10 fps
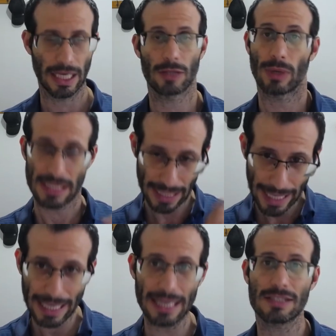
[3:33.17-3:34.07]
And once
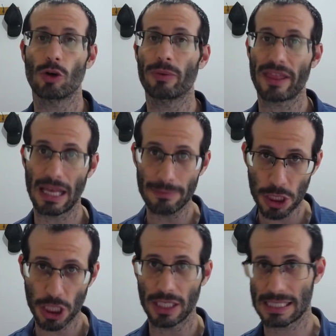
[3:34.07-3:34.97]
again, let's open the
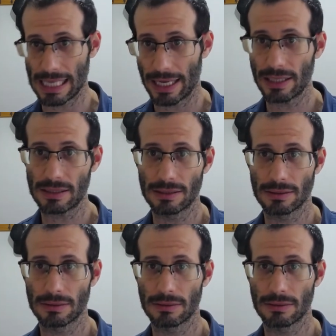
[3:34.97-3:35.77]
machine settings.